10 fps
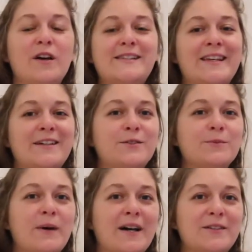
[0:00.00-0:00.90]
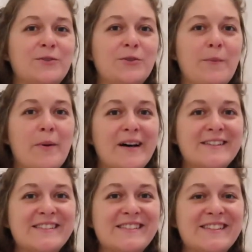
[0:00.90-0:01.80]
saying goodbye to the
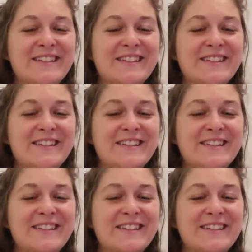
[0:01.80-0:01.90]
past,